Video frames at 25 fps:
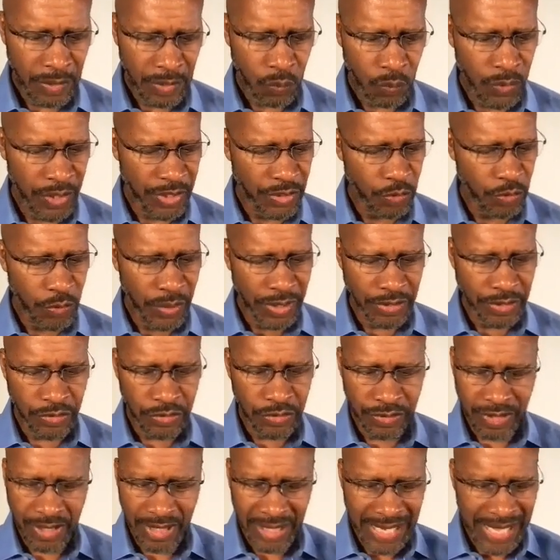When you
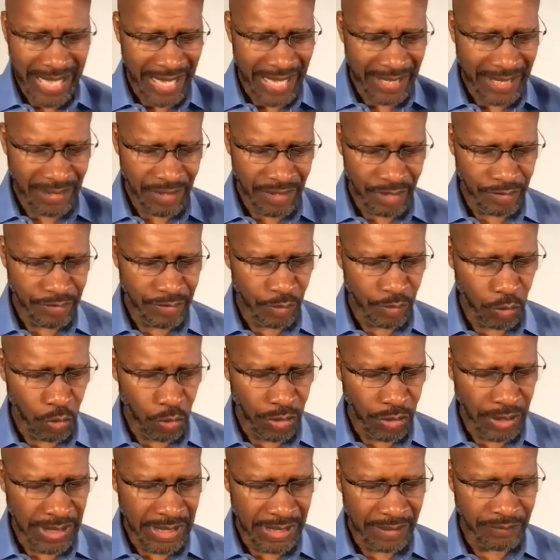enter the land that the
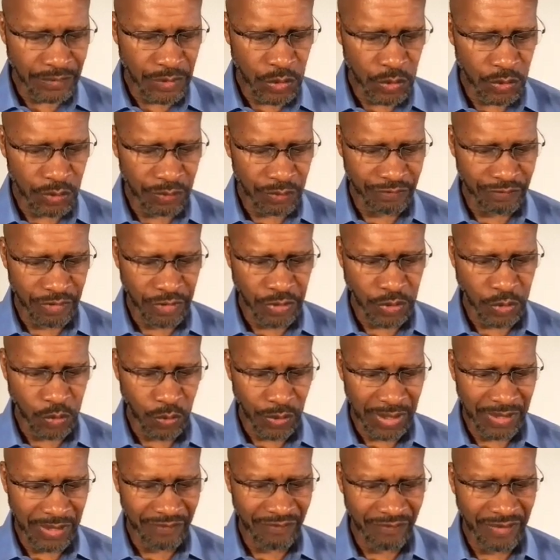Lord gives you, in verse
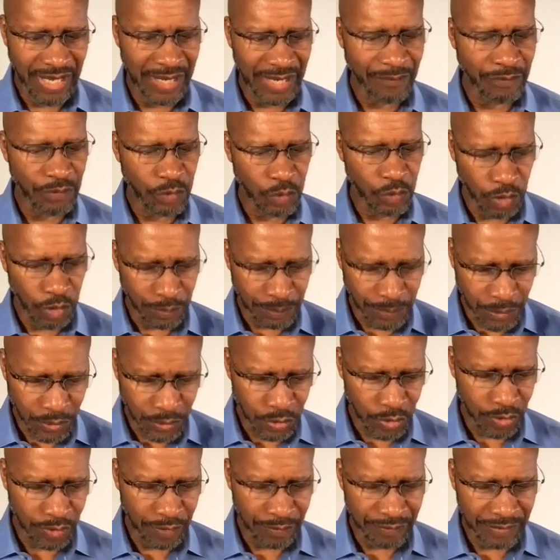25, you'll
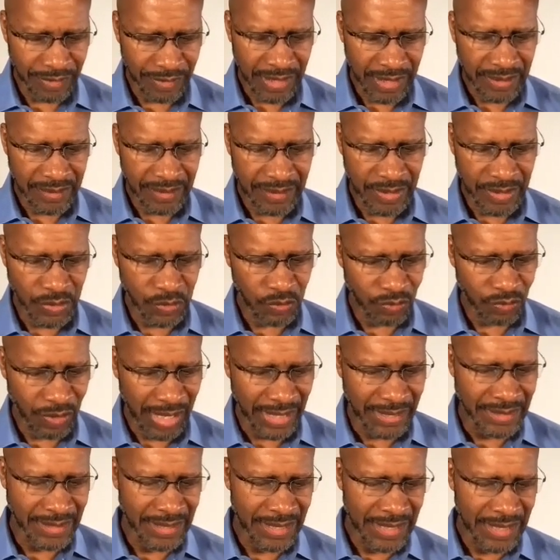observe this
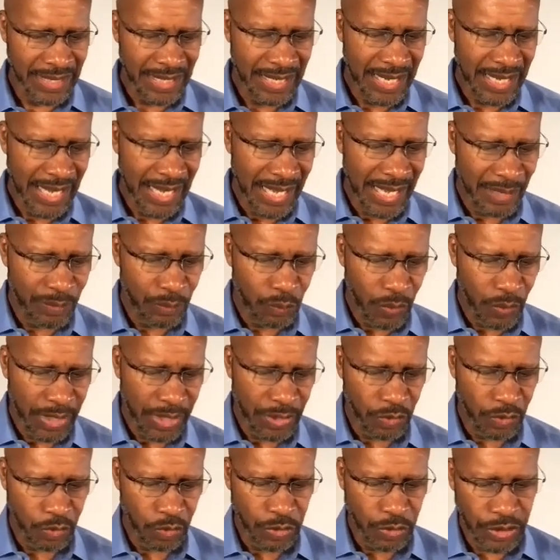rite. And
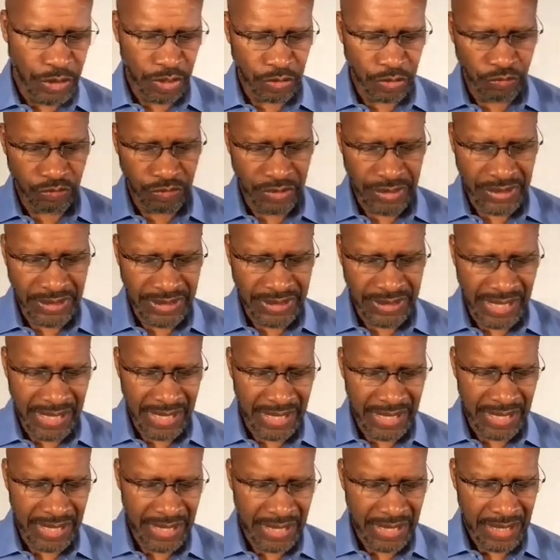when your children
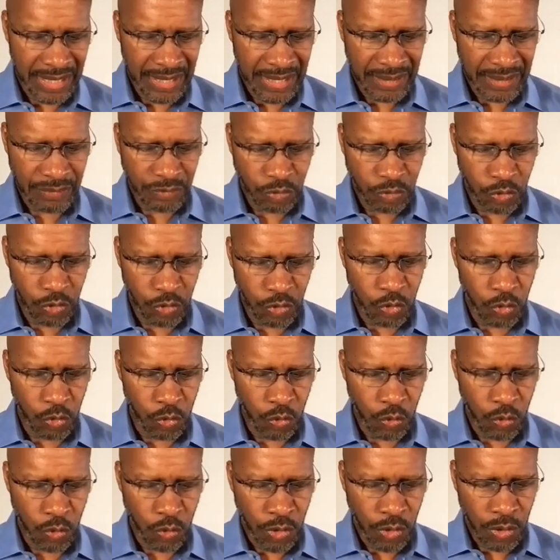say to
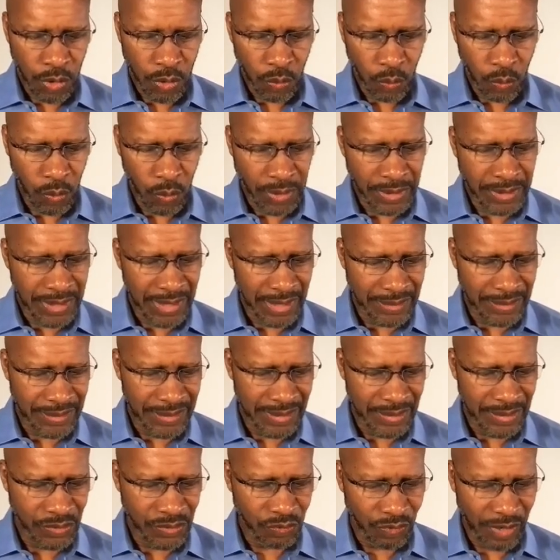you, "What does
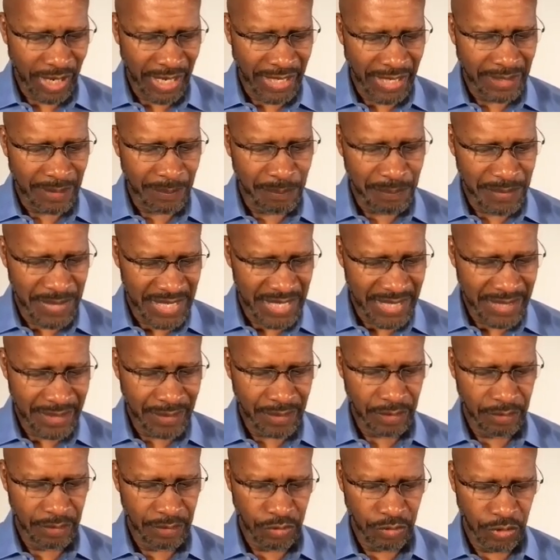this rite
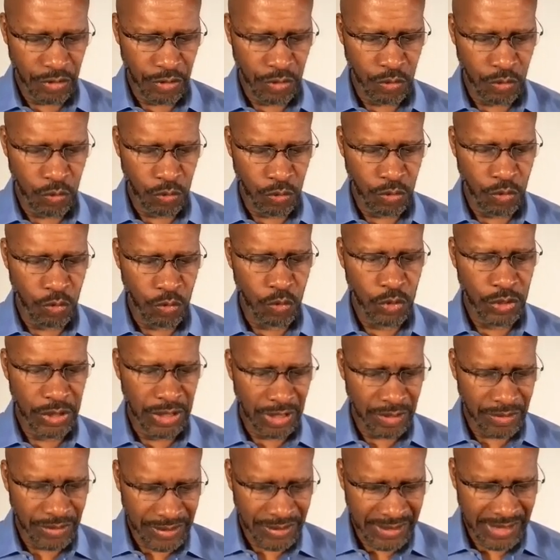mean to you?" you
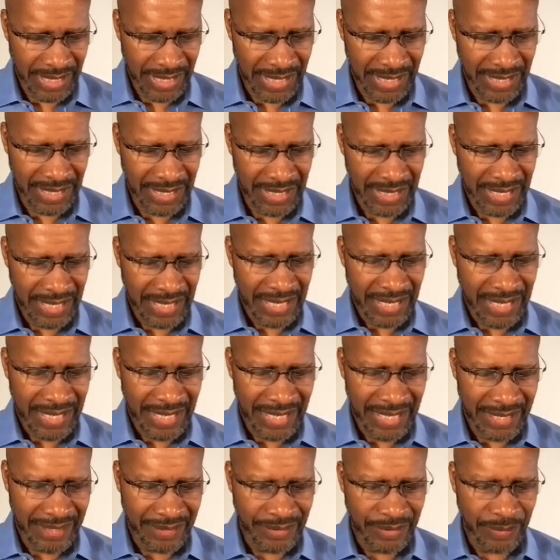shall say,
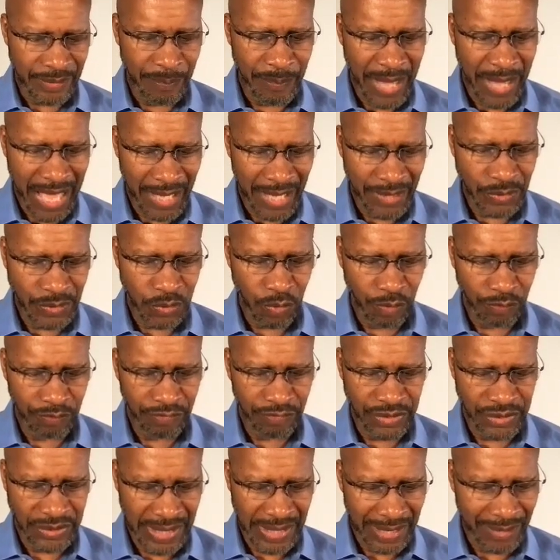"It is a
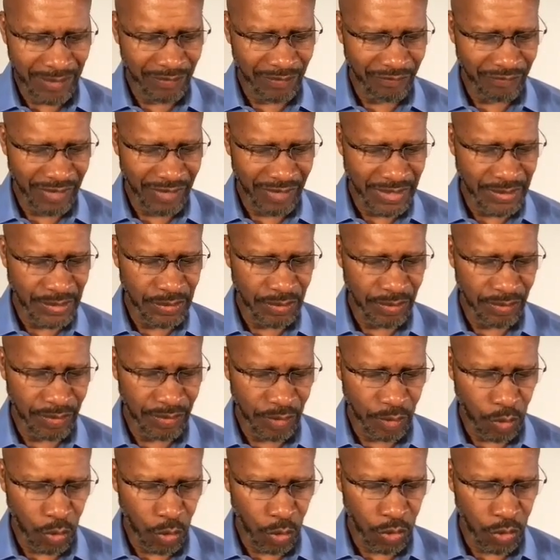Passover sacrifice to the
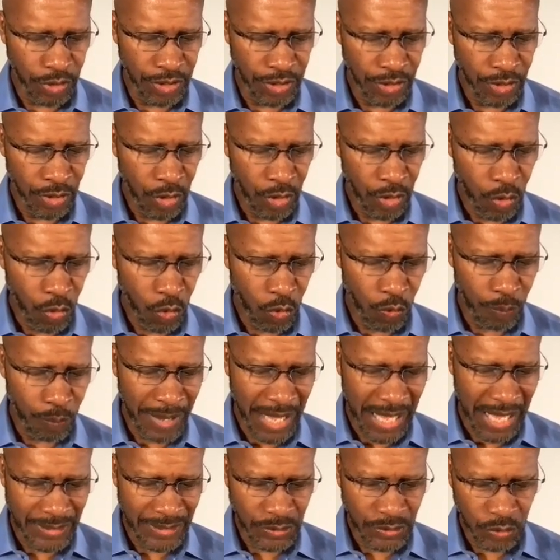Lord who
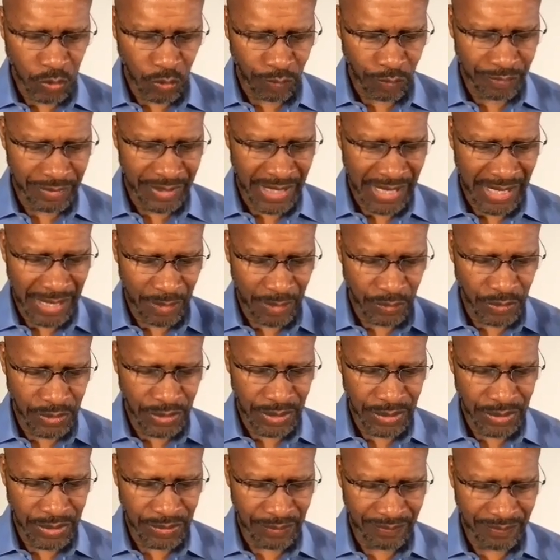passed over the
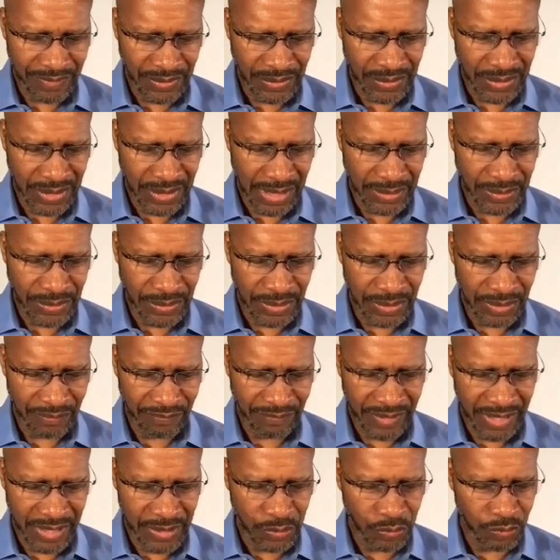houses of the sons
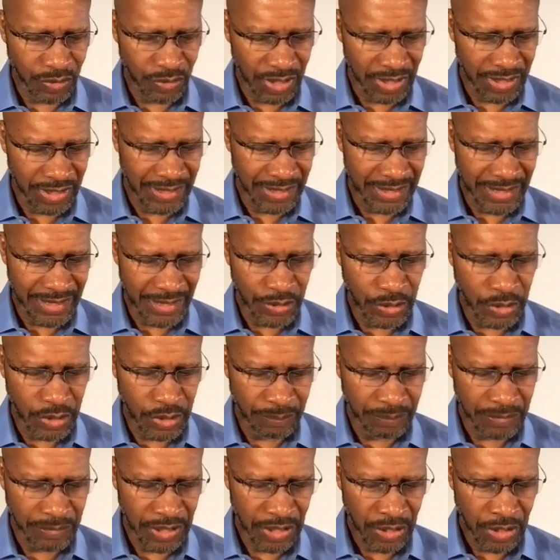of Israel in
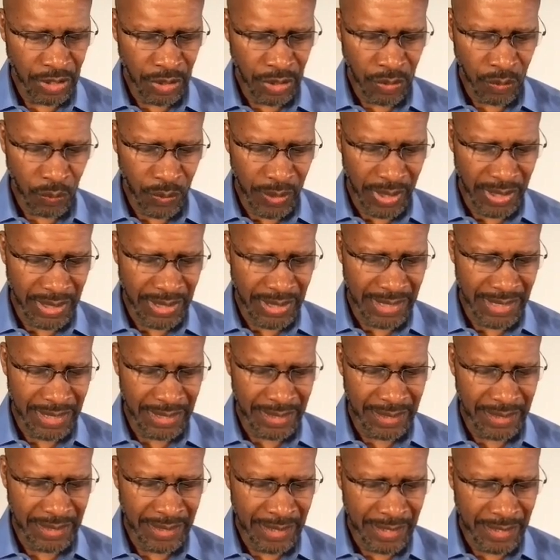Egypt when
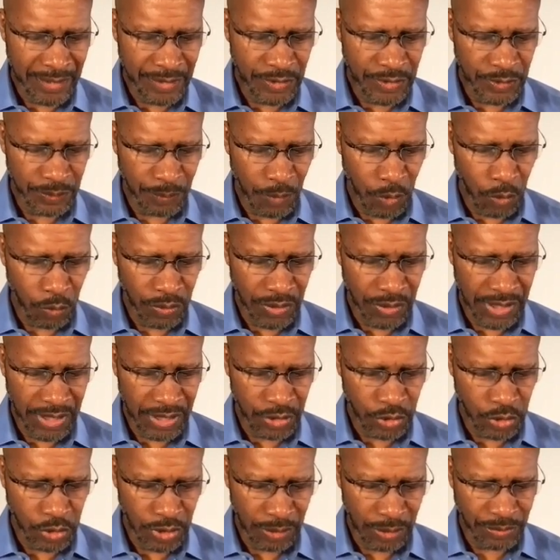he smote the
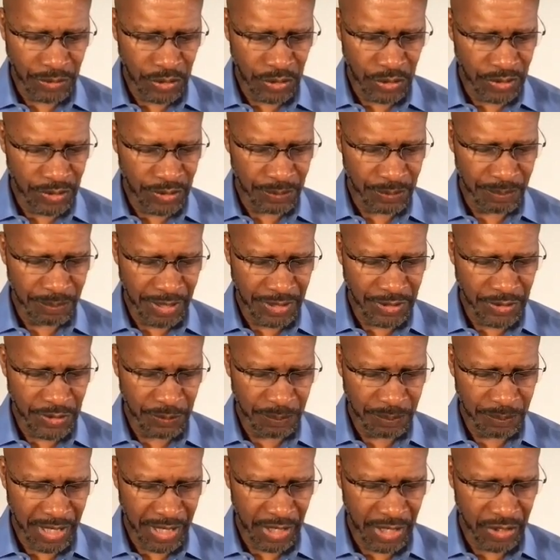Egyptians but
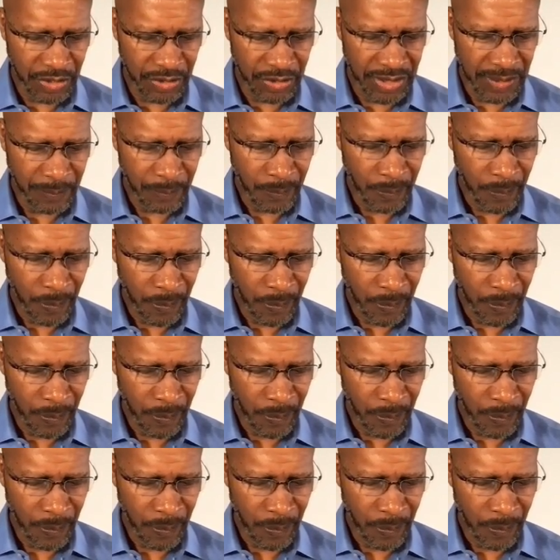spared